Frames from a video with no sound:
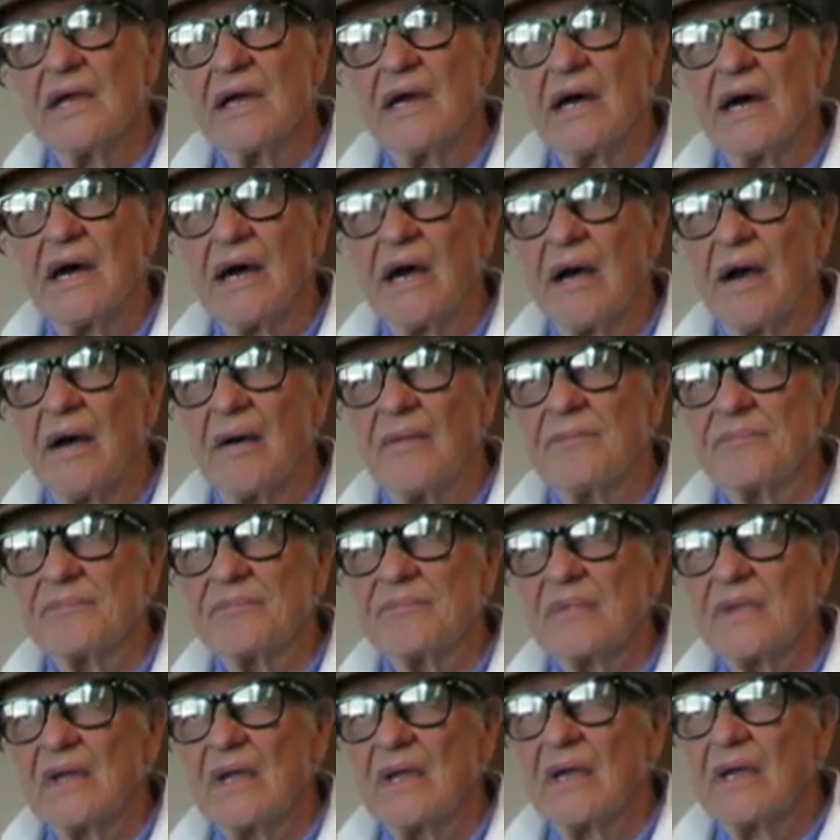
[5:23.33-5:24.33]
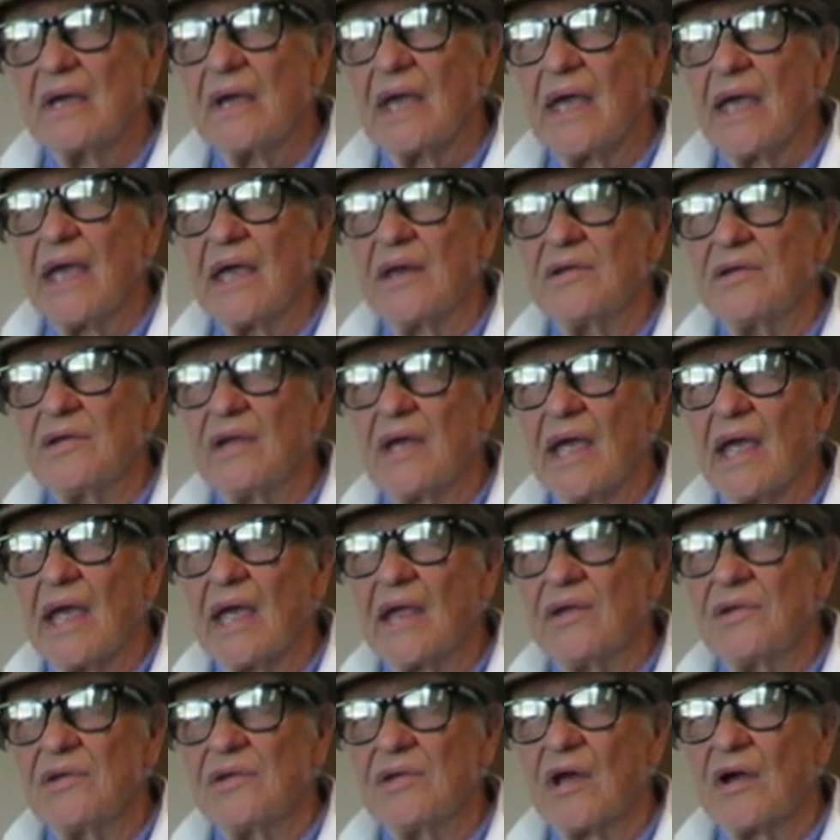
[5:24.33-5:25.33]

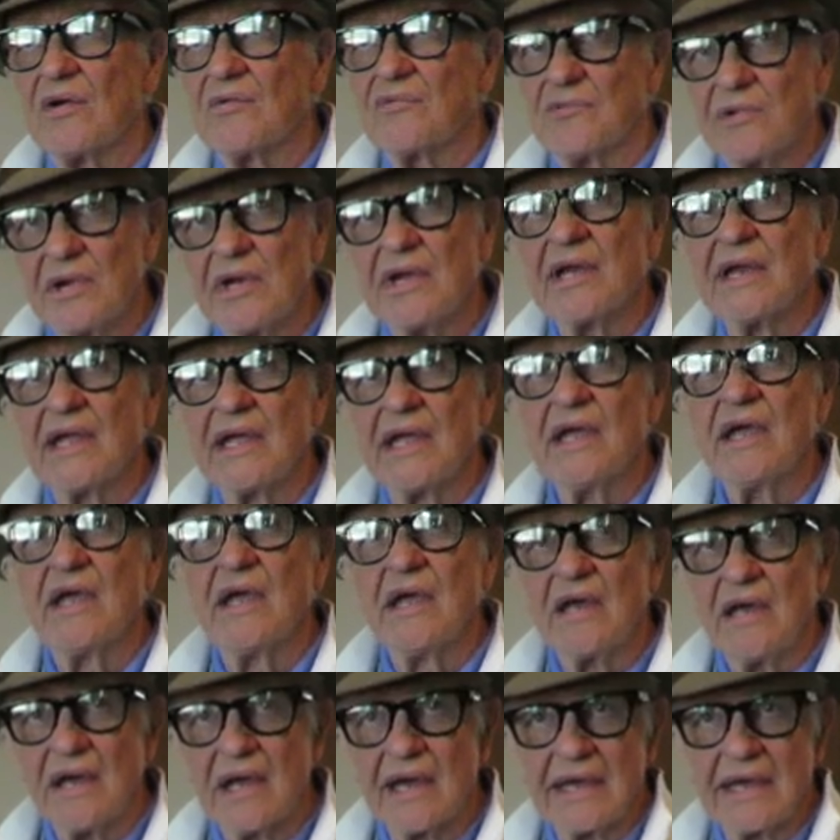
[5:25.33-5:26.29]
And really,